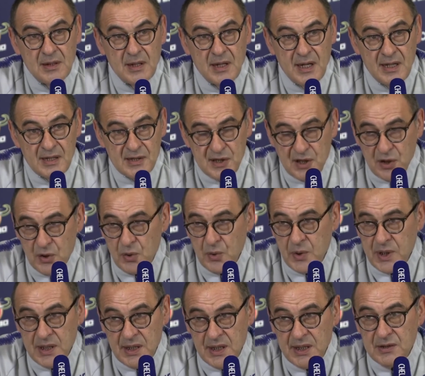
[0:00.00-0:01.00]
And so
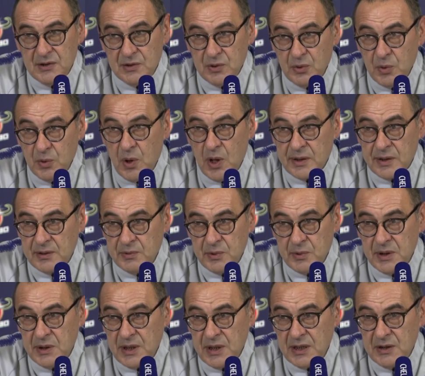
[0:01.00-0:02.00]
we need to work,
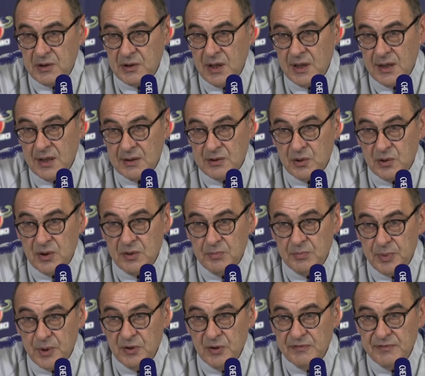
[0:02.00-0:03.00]
we need to
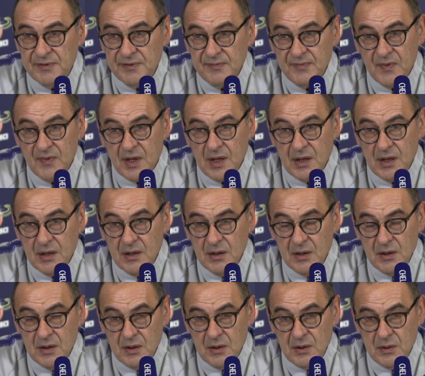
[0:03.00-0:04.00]
improve.
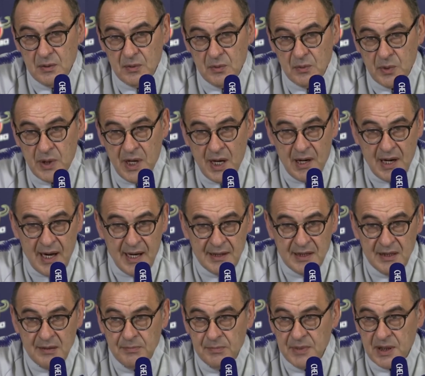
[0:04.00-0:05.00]
We are
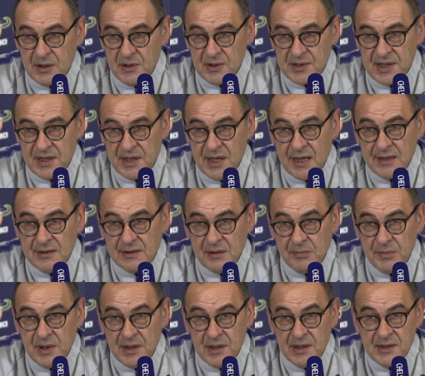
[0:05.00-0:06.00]
lucky, because in 90
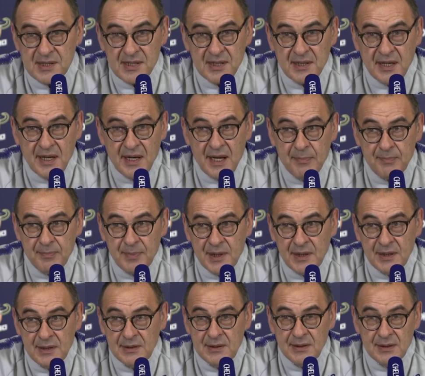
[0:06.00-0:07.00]
minutes can happen
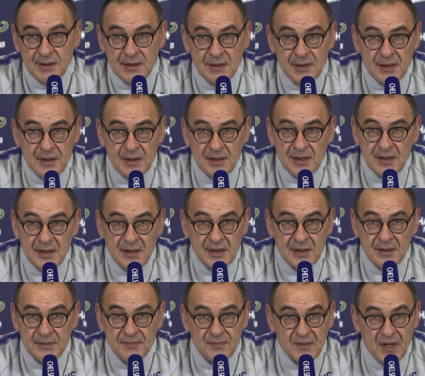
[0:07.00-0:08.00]

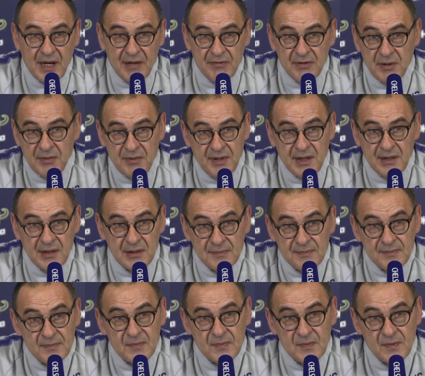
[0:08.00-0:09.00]
everything.
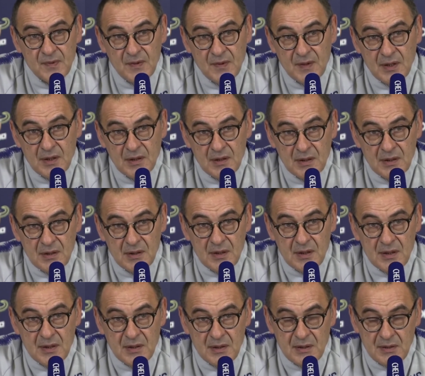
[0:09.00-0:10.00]

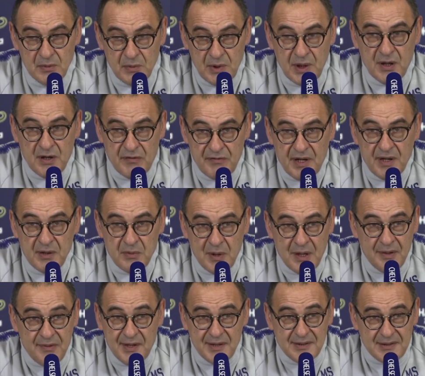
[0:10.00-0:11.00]
We know very
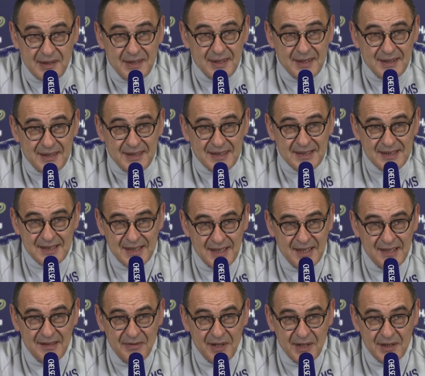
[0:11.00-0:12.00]
well that it's
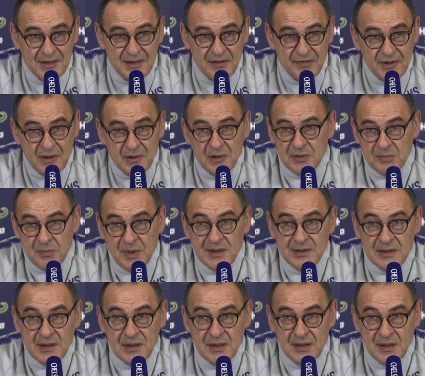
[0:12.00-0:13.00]
very difficult,
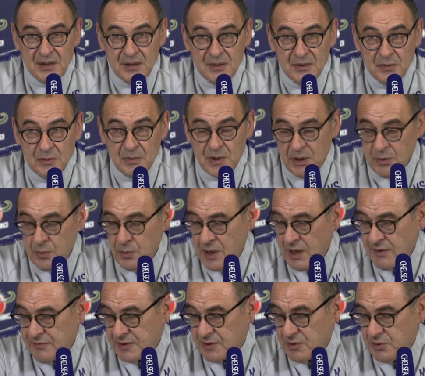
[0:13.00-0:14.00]
but we
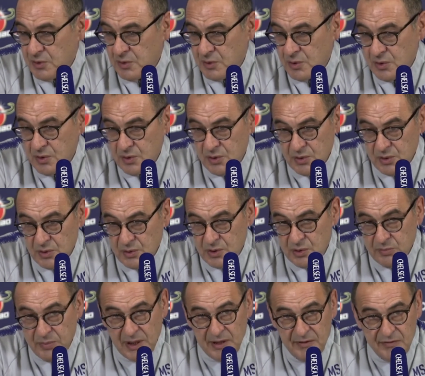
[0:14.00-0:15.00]
have to
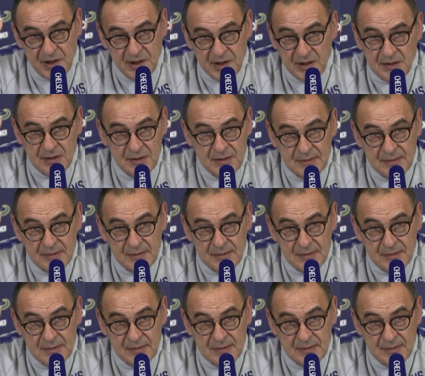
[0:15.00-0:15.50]
believe in it.